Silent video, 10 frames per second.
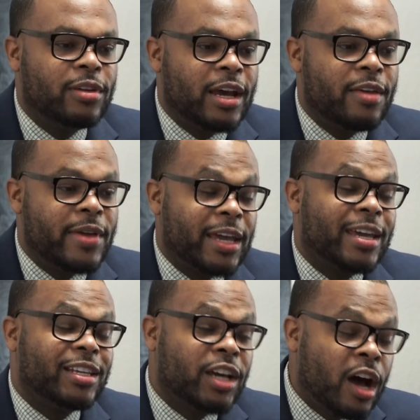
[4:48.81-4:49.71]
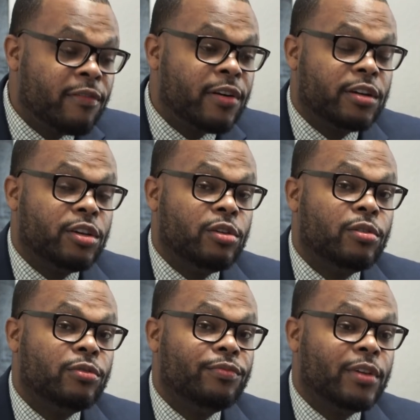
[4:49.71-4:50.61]
uh, that can cover
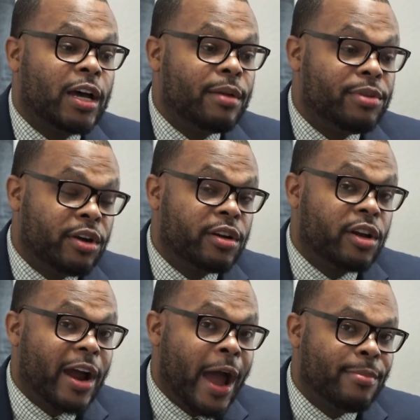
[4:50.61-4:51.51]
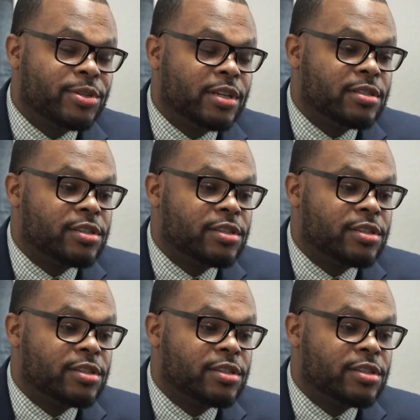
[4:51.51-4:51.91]
you uh, during your absence.